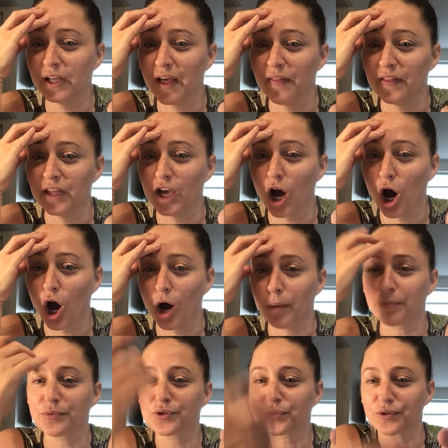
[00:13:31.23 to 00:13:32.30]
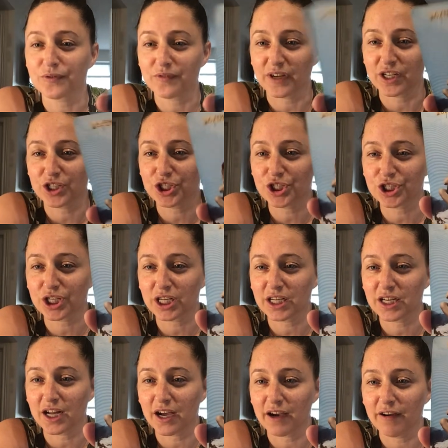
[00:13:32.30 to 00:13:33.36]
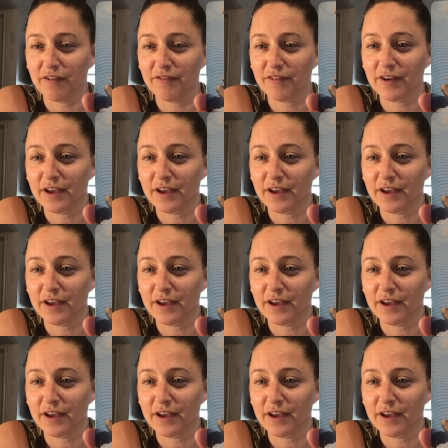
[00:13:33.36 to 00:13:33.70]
and the observation of